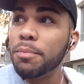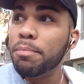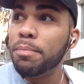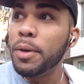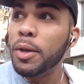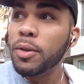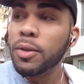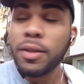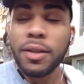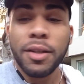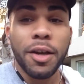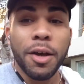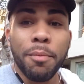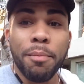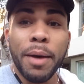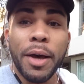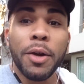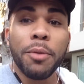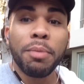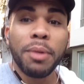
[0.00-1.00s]
build a
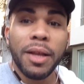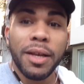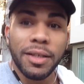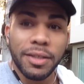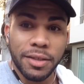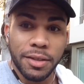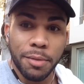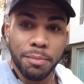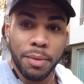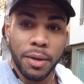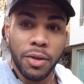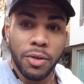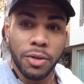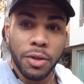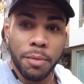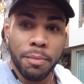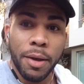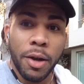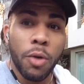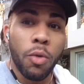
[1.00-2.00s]
better place, build
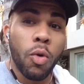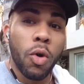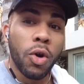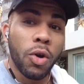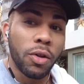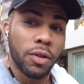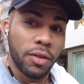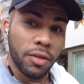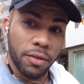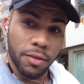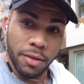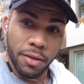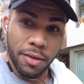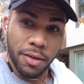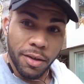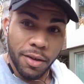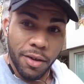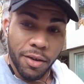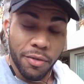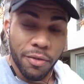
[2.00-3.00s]
a better world
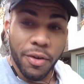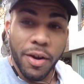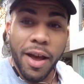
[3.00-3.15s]
for